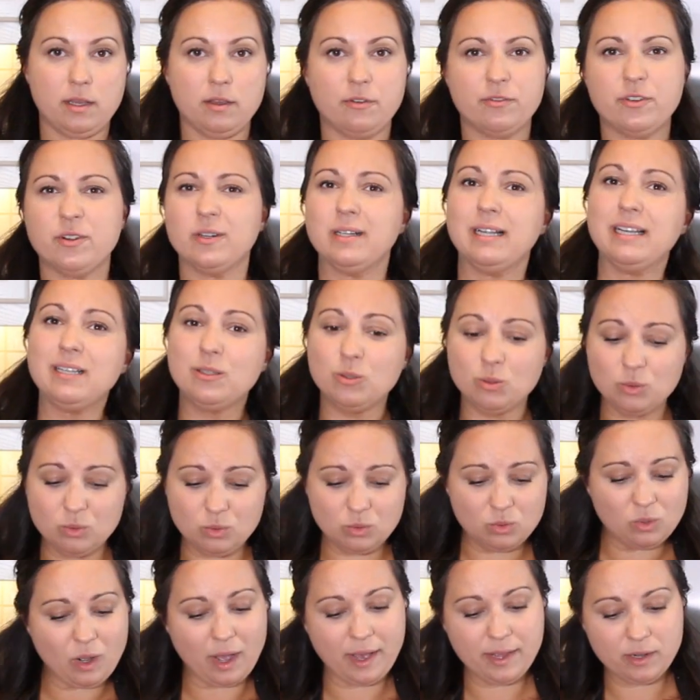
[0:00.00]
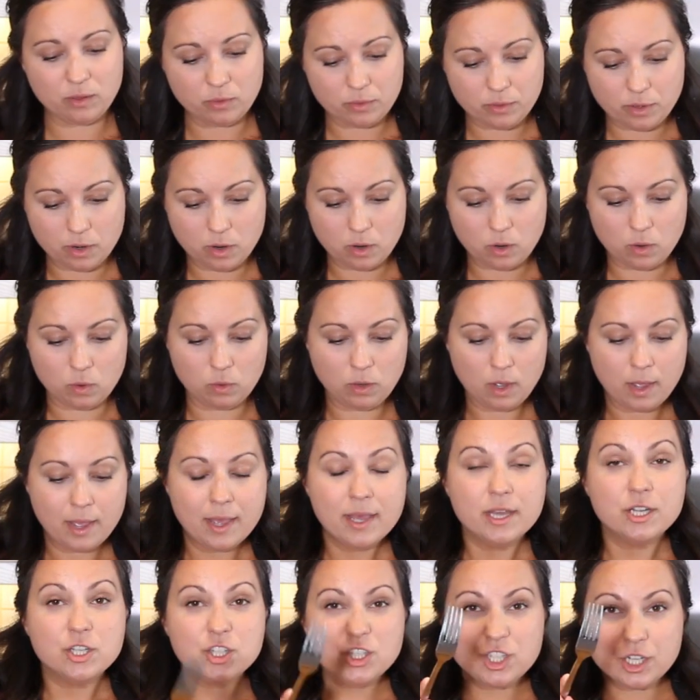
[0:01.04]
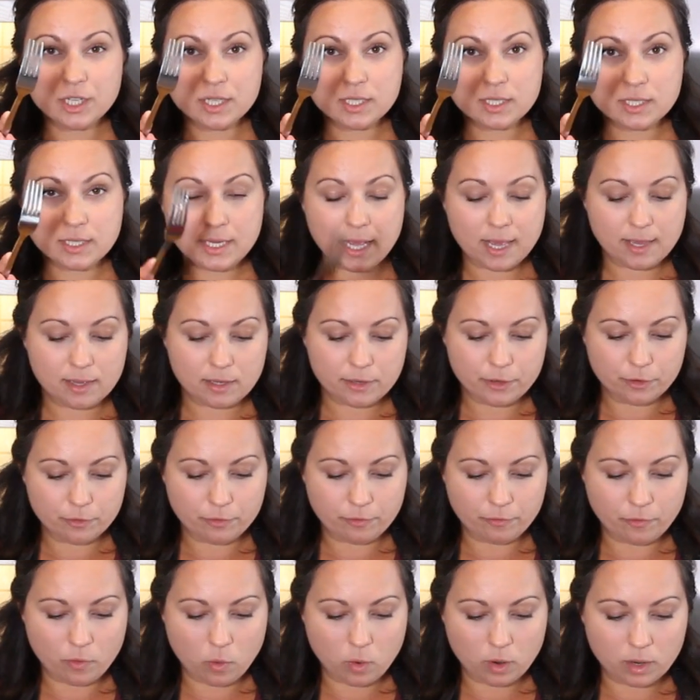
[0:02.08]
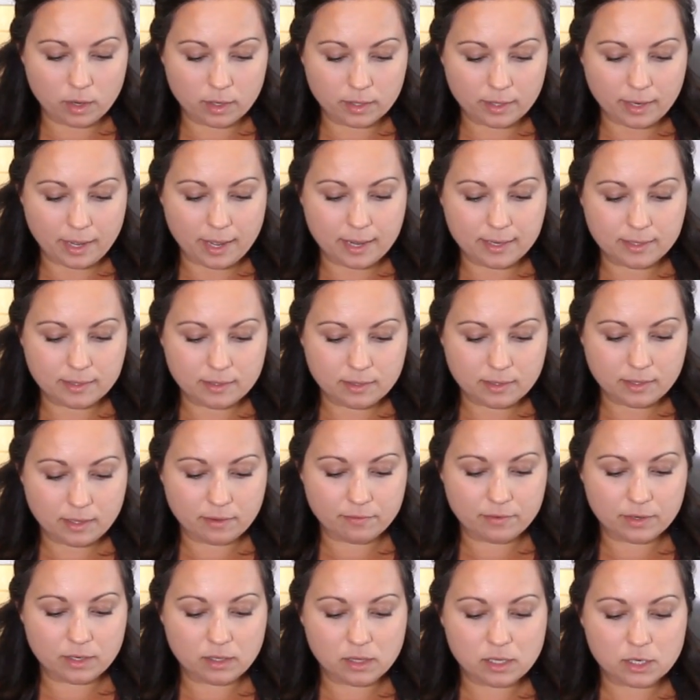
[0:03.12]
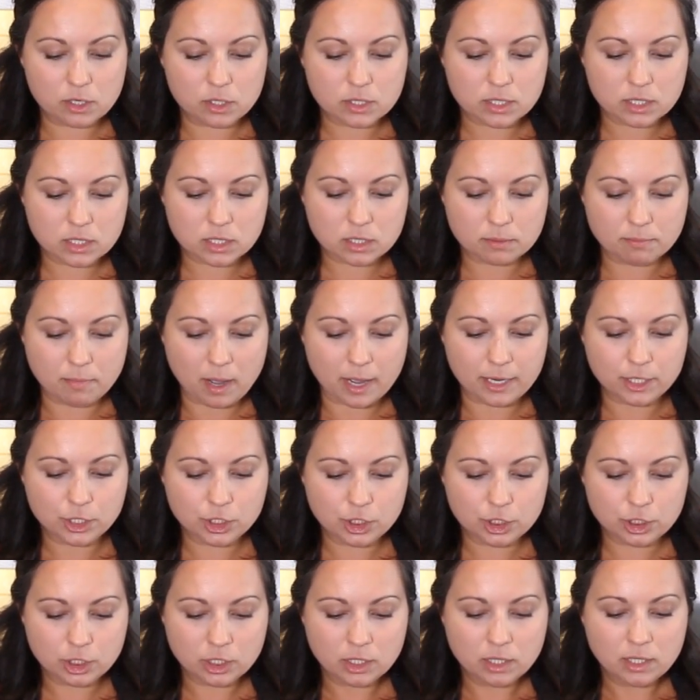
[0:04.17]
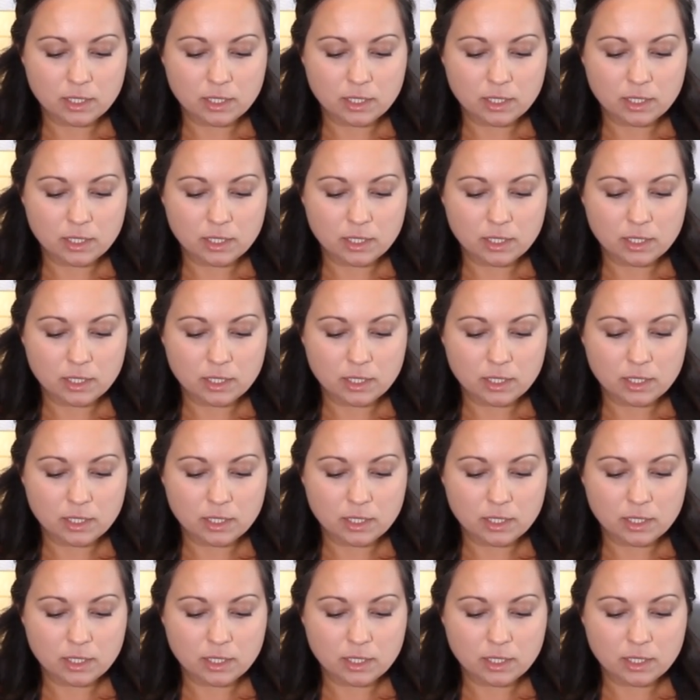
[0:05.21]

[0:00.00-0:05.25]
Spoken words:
if you're like, ooh, I don't know, just take your fork and give it a little smush